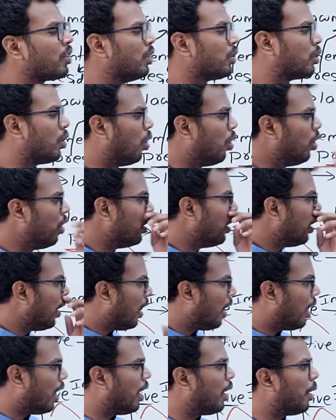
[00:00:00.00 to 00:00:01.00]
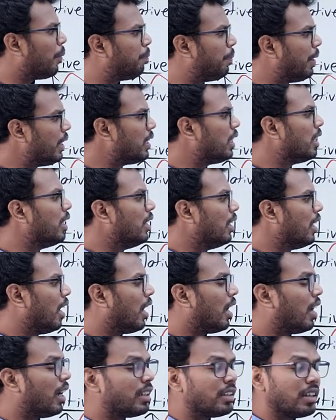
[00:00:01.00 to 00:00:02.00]
So,
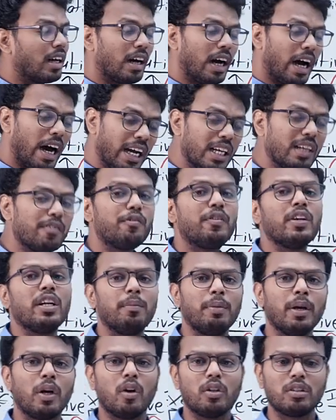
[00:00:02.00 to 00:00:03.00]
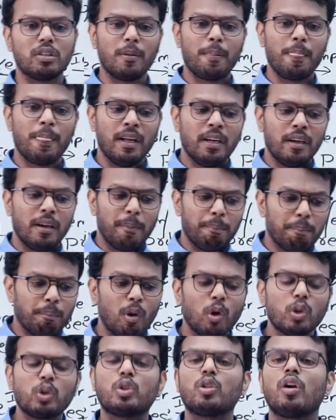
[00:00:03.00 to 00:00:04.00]
I feel, because
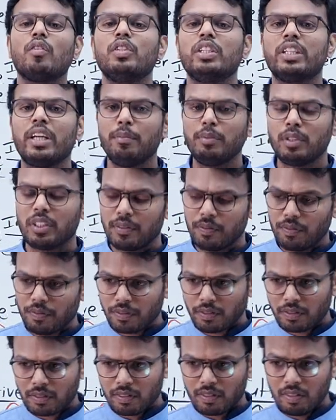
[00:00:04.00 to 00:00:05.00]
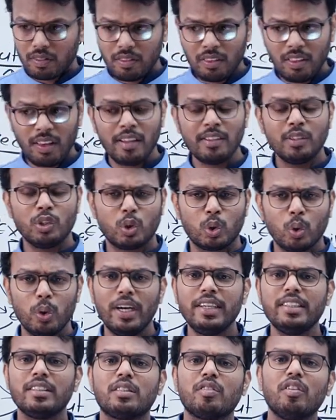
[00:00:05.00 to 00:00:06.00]
most of the times,
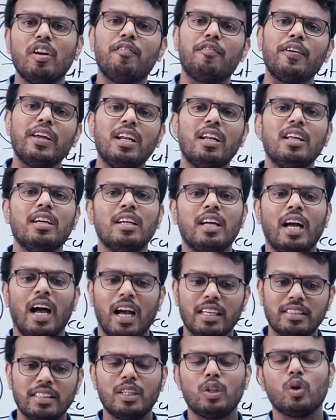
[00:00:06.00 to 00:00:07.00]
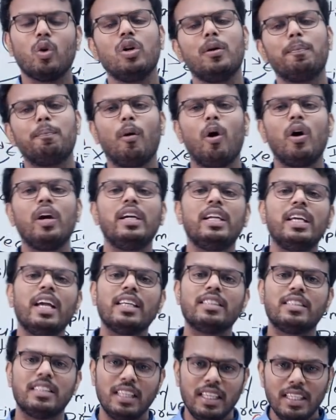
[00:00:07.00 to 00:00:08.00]
students will feel, as I told you, polity
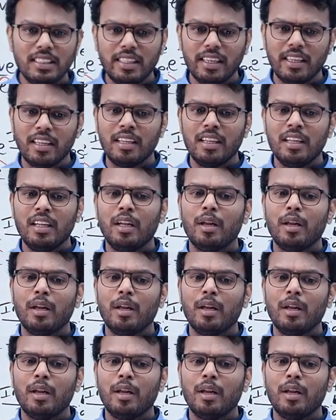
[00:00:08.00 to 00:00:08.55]
as easy,